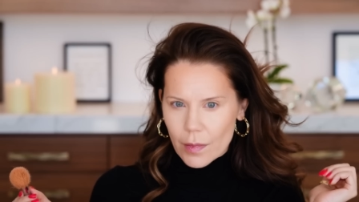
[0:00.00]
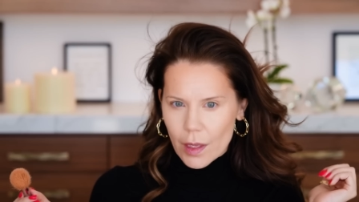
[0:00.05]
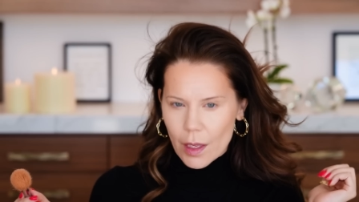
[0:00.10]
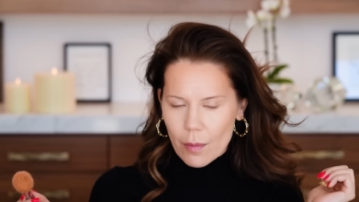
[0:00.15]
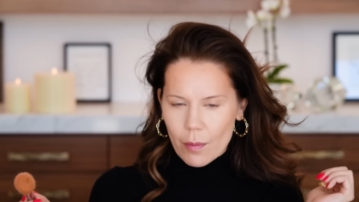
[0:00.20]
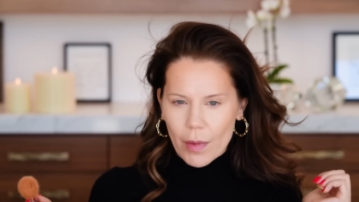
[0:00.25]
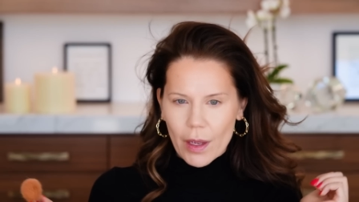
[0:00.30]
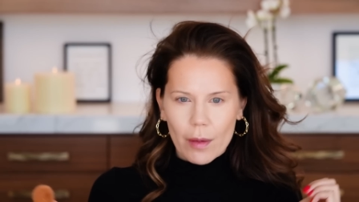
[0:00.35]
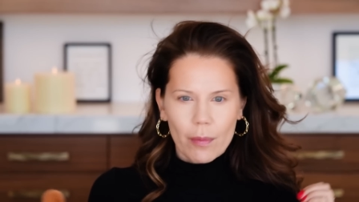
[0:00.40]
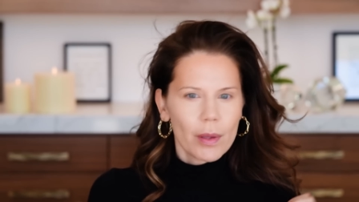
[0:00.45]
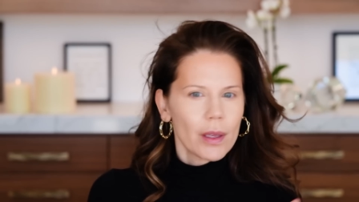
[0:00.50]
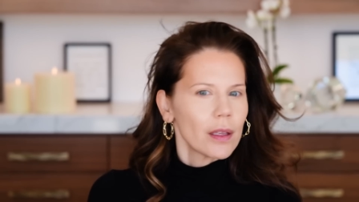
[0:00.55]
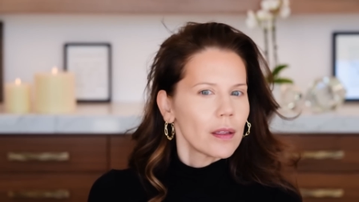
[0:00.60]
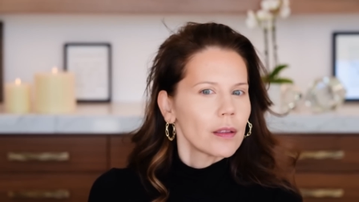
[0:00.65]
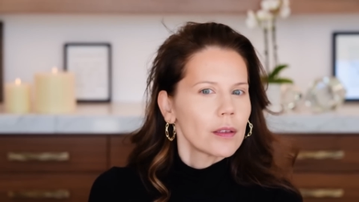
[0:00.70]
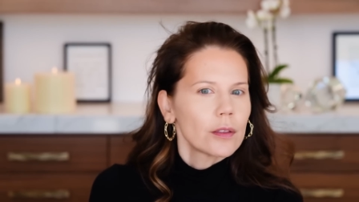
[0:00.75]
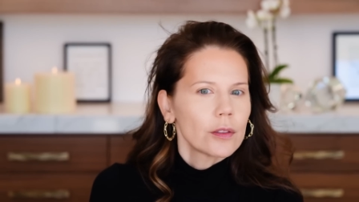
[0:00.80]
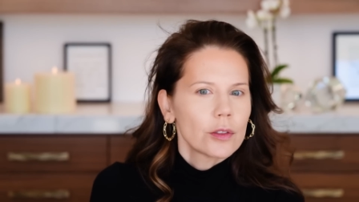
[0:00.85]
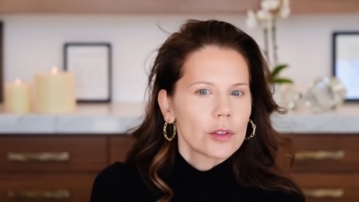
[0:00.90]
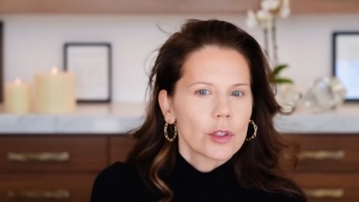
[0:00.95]
It might be a
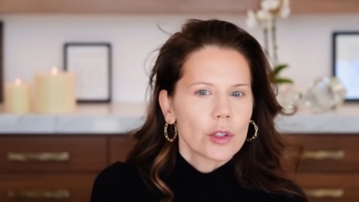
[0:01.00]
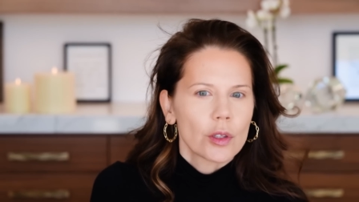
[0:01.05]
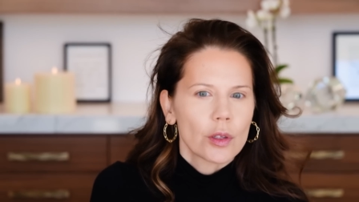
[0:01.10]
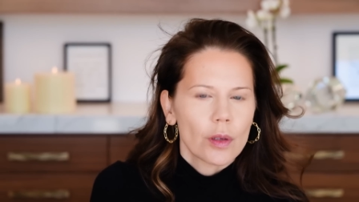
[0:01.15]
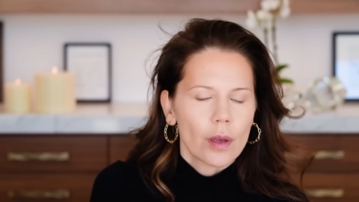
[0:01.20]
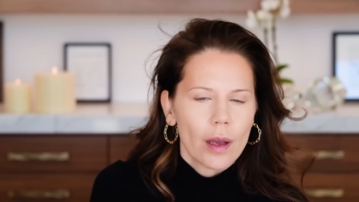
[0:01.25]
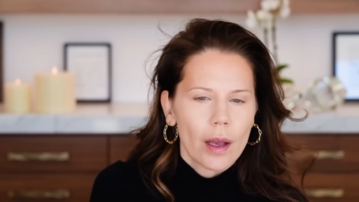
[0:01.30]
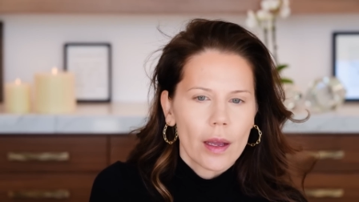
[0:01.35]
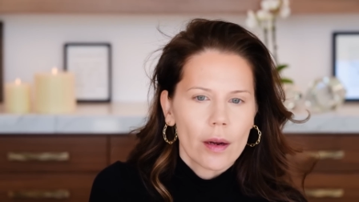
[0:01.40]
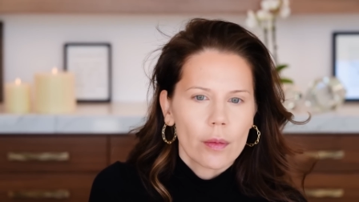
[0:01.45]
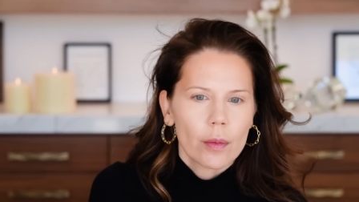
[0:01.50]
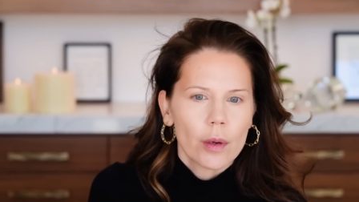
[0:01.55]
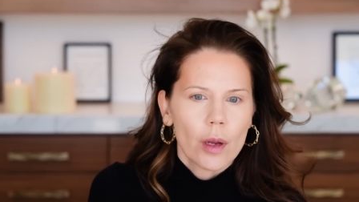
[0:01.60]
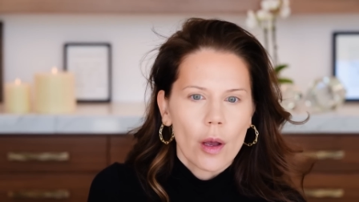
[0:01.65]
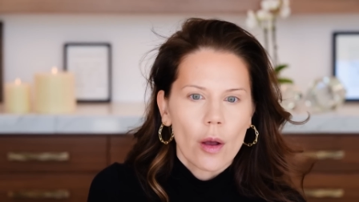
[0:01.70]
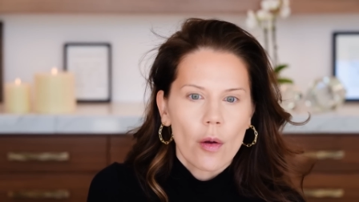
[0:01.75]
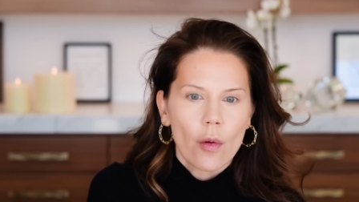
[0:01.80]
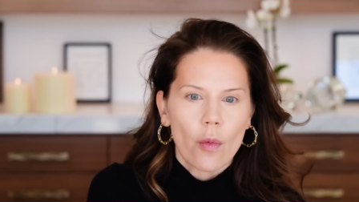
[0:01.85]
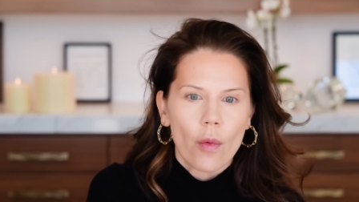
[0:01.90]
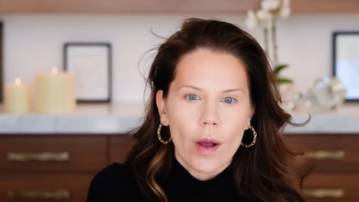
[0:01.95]
little too, I don't
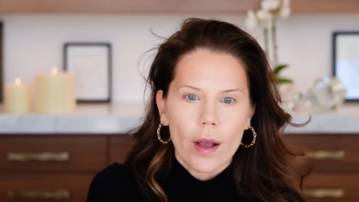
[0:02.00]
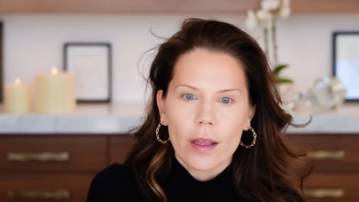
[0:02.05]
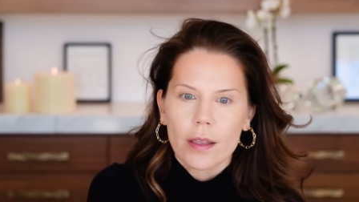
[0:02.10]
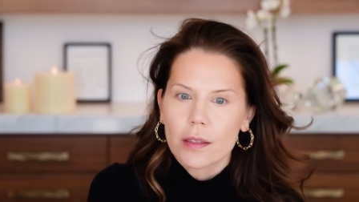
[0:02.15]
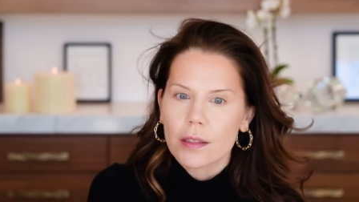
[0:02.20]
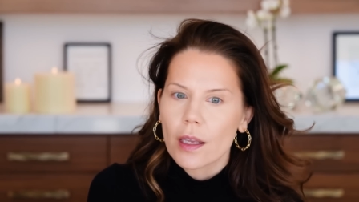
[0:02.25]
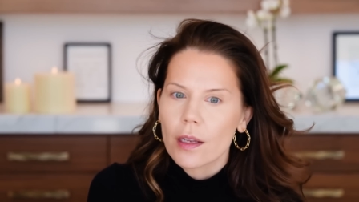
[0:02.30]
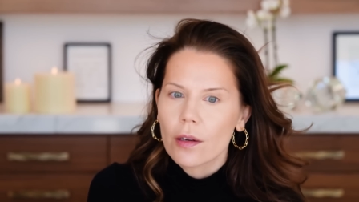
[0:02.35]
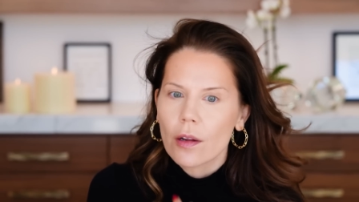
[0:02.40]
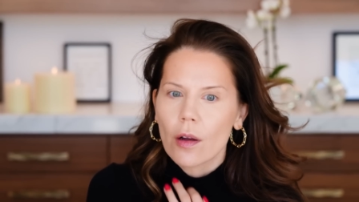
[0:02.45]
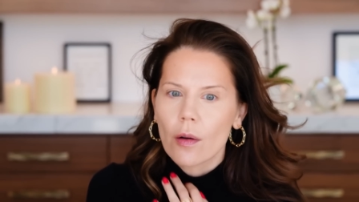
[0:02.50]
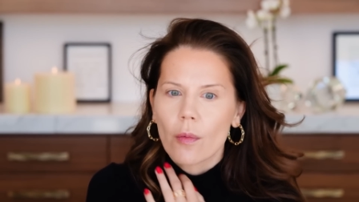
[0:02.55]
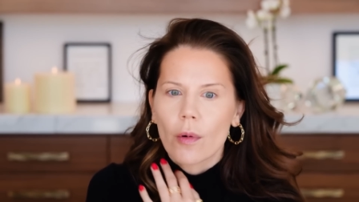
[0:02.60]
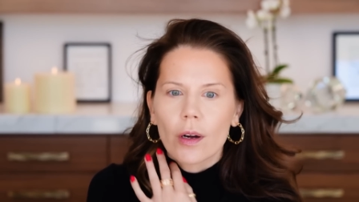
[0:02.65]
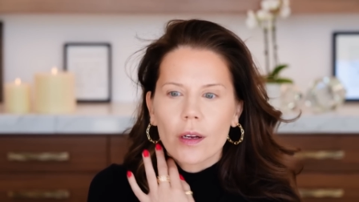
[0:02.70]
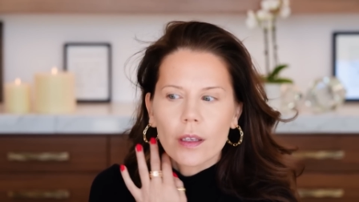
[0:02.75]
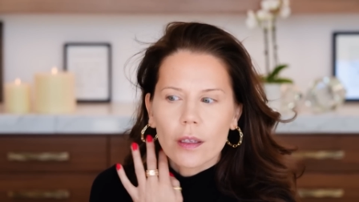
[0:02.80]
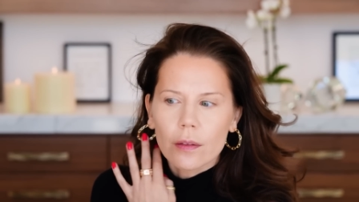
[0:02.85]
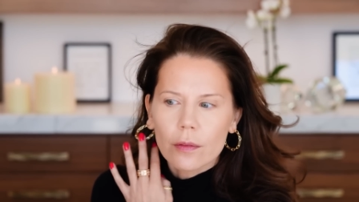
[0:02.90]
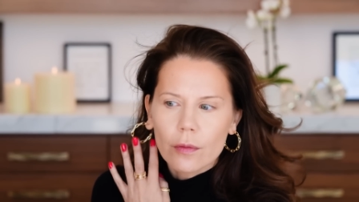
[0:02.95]
know. Why is that not
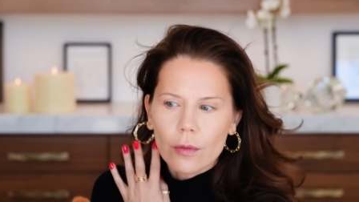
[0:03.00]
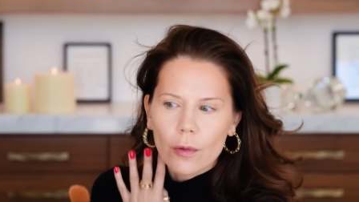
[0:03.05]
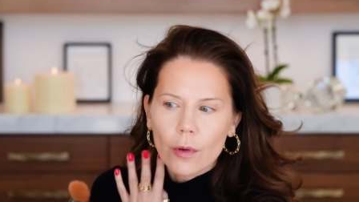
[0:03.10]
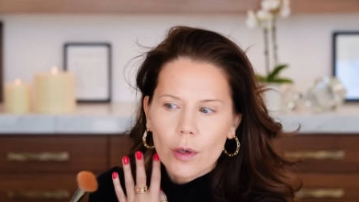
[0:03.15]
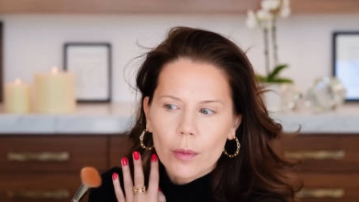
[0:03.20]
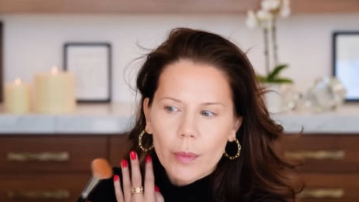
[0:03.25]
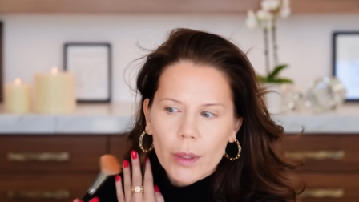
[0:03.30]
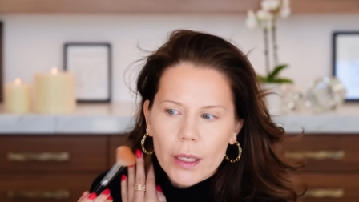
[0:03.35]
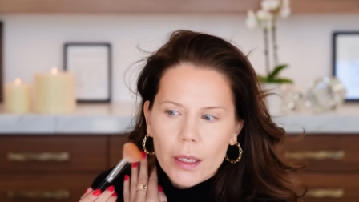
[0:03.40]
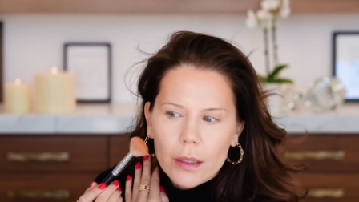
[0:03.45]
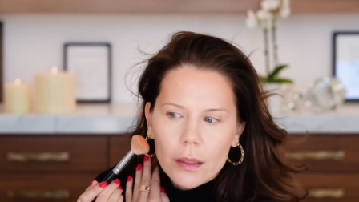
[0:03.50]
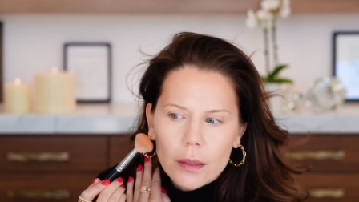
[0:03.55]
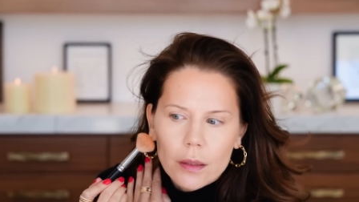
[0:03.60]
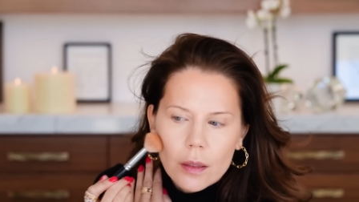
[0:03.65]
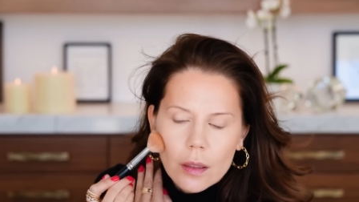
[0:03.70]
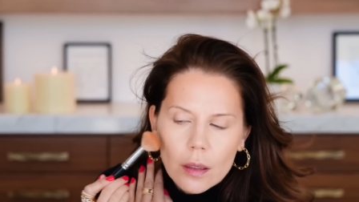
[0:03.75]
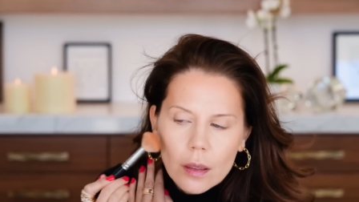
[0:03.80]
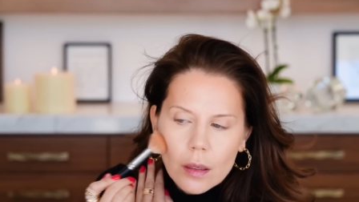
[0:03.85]
working for me?